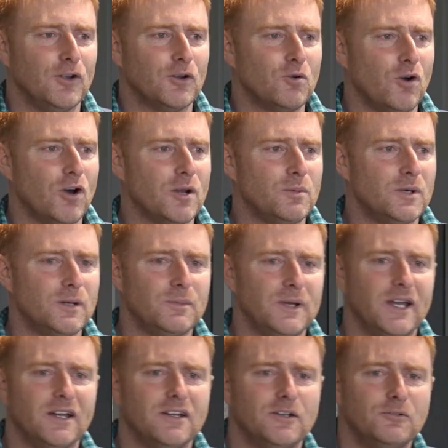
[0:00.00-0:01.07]
quite a bit
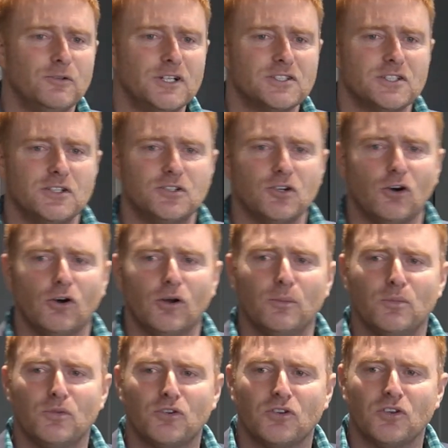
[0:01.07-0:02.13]
about in recent
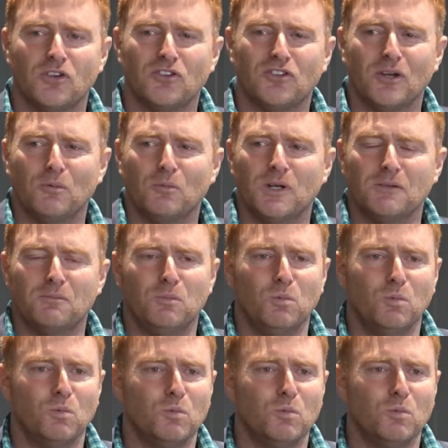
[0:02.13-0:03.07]
times, is that we